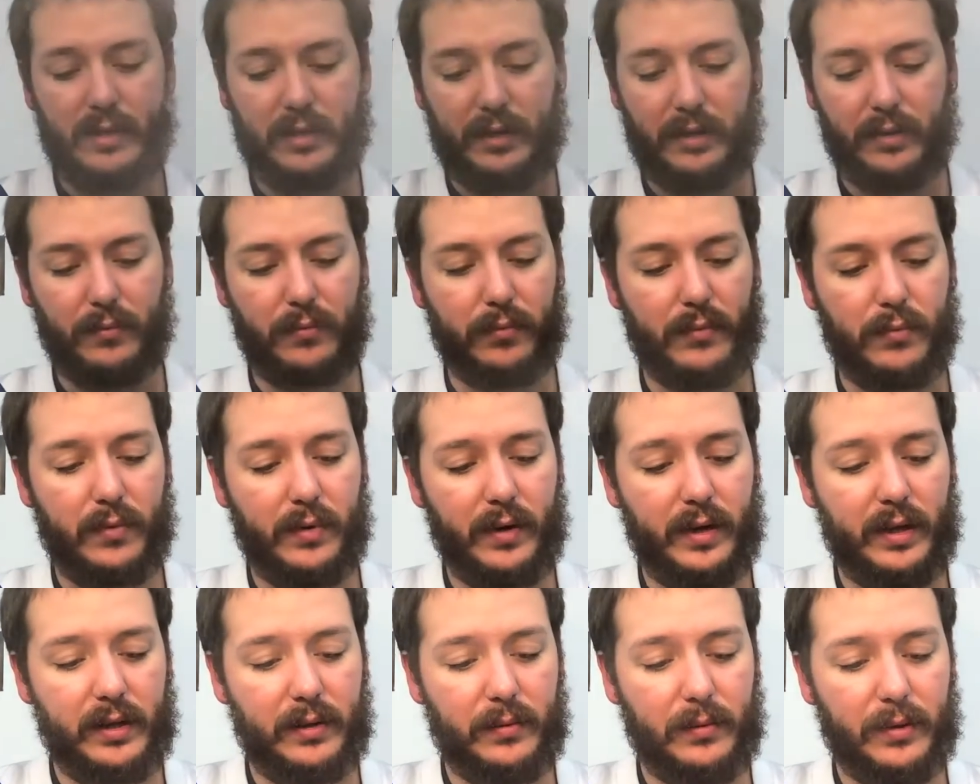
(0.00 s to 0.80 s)
looking
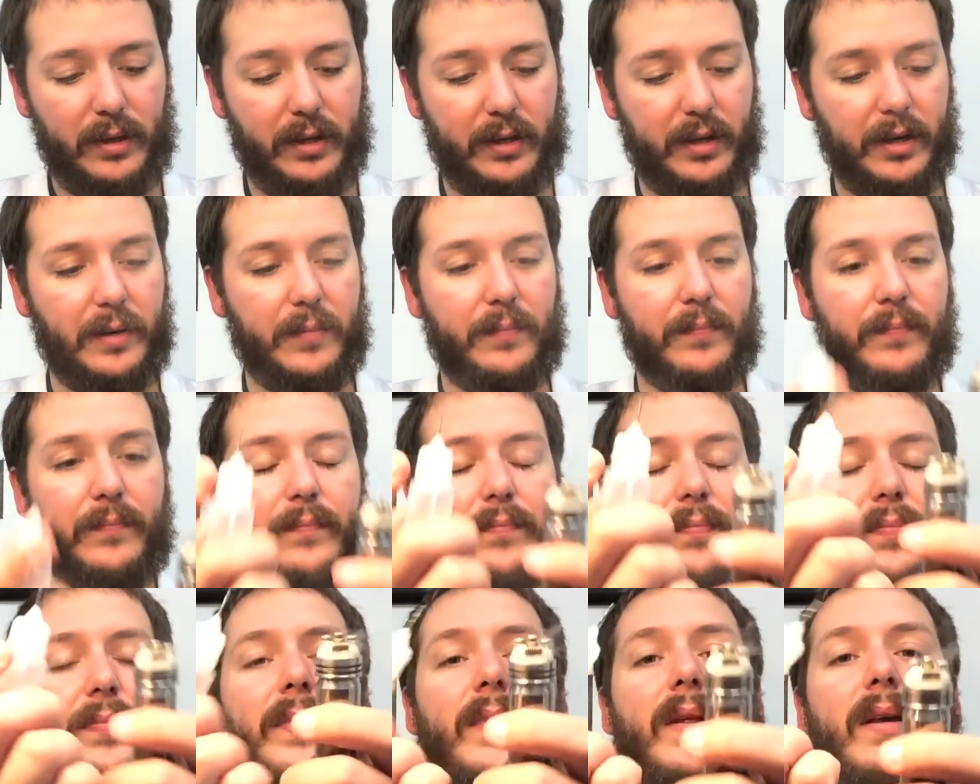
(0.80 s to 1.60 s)
really, really good.
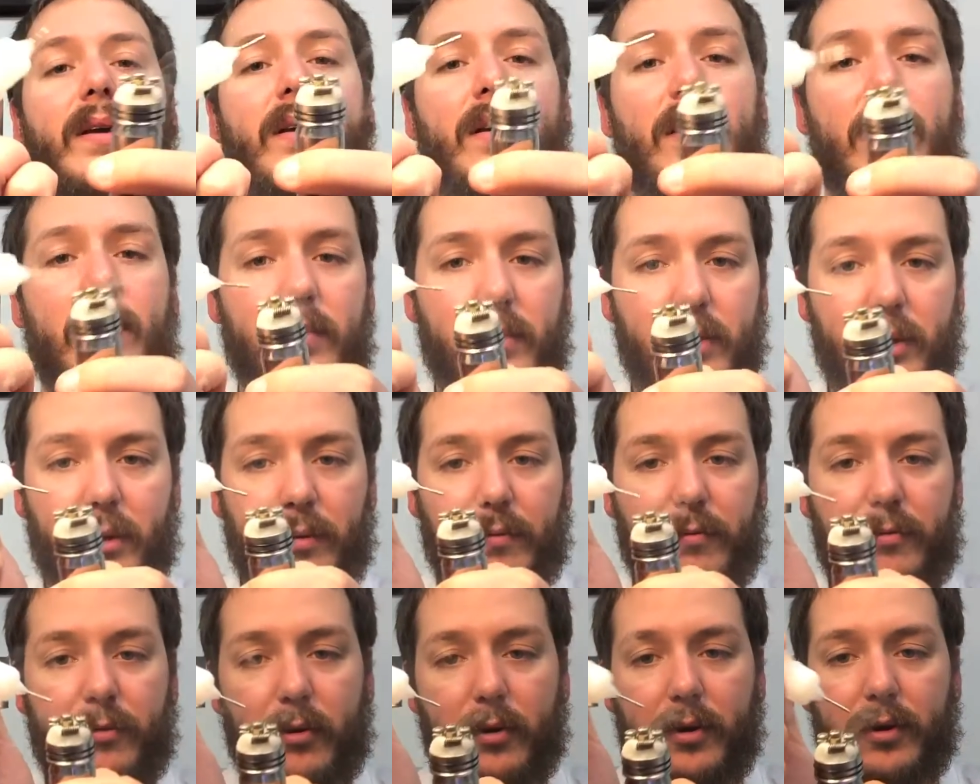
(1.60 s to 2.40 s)
I'm
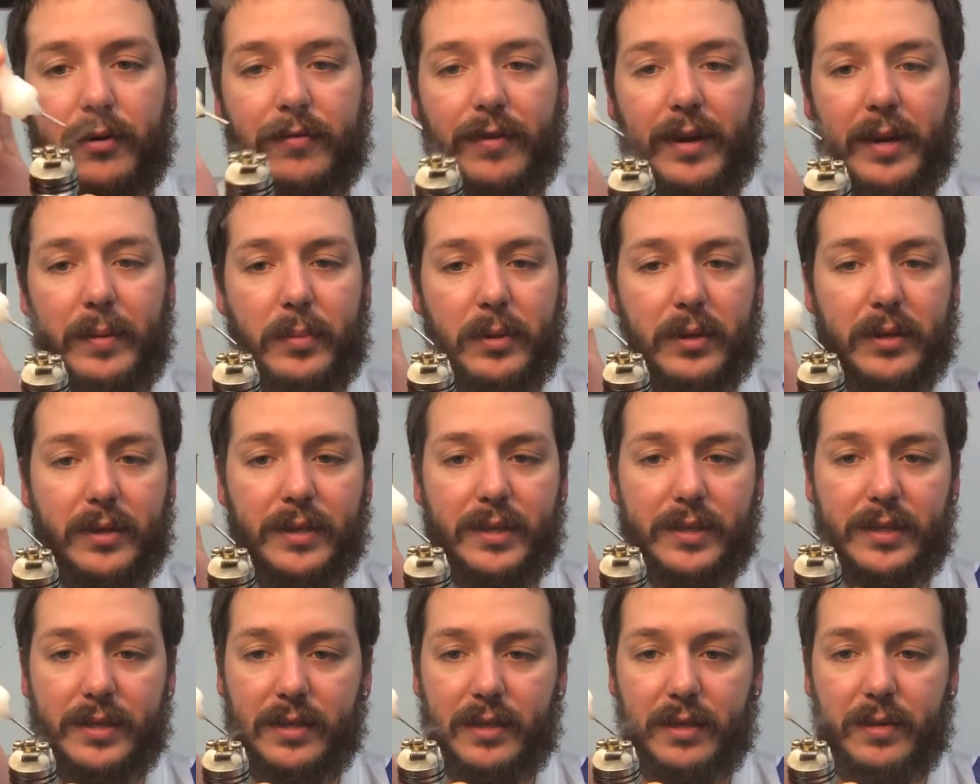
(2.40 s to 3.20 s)
looking forward to vaping
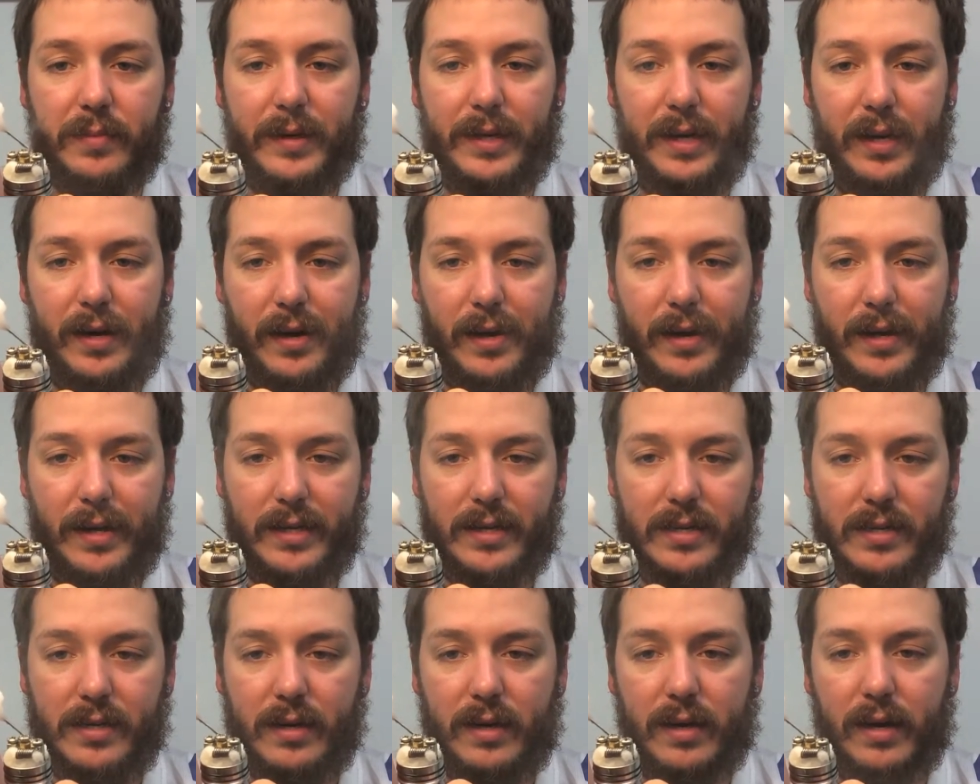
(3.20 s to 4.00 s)
this. It's going to be
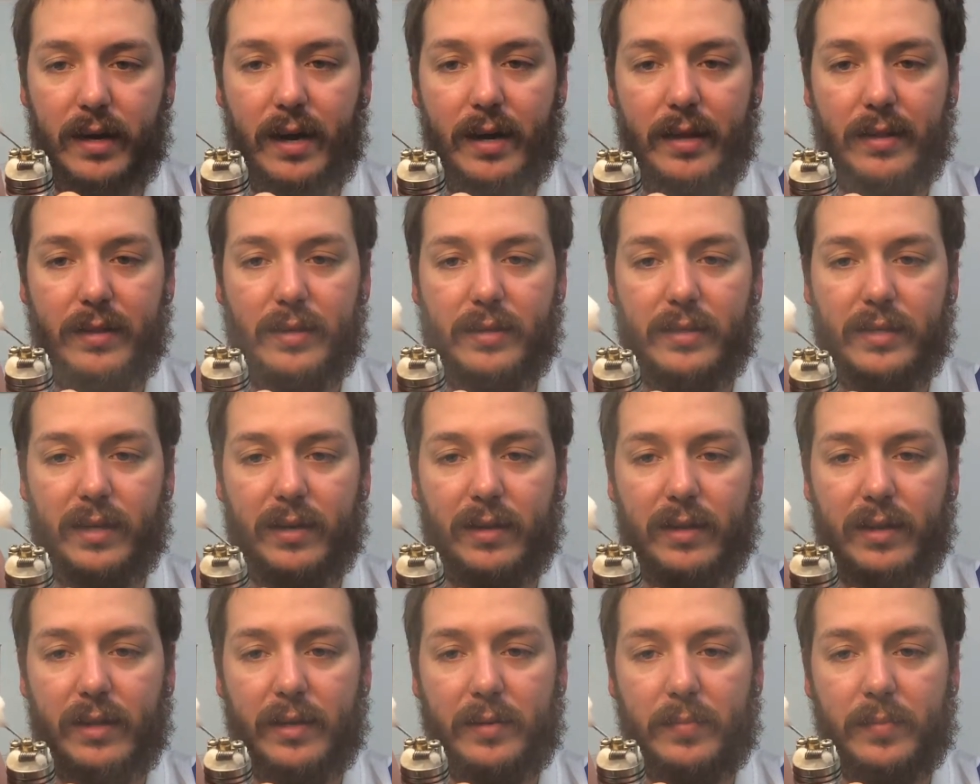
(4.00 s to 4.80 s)
nice and hot. That's how
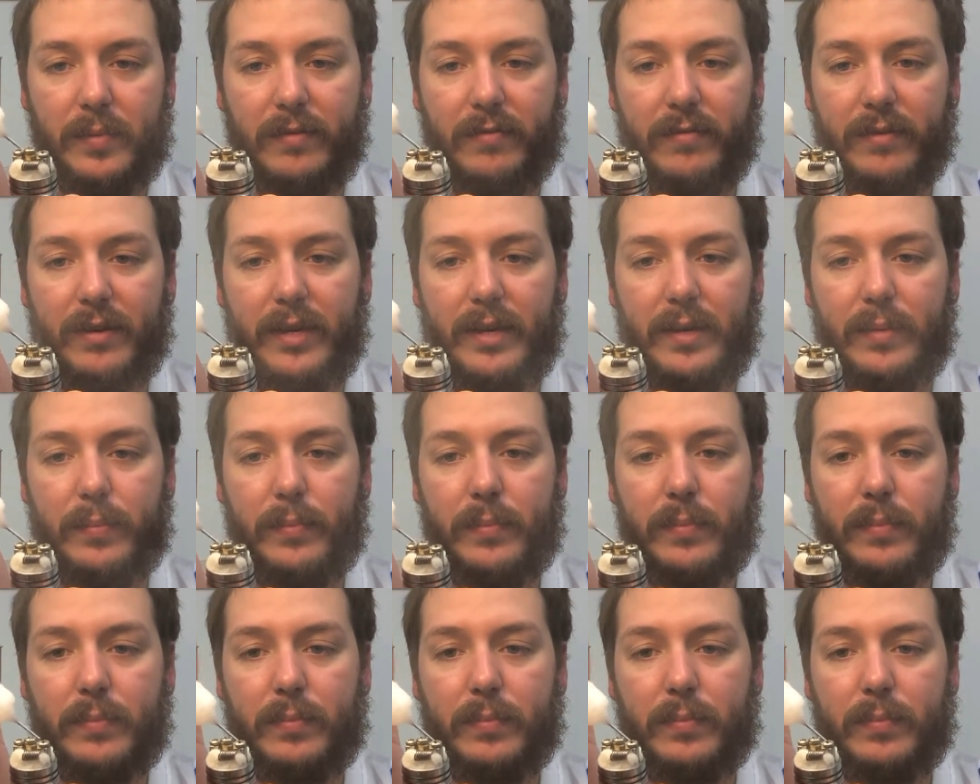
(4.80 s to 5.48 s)
I like my vape.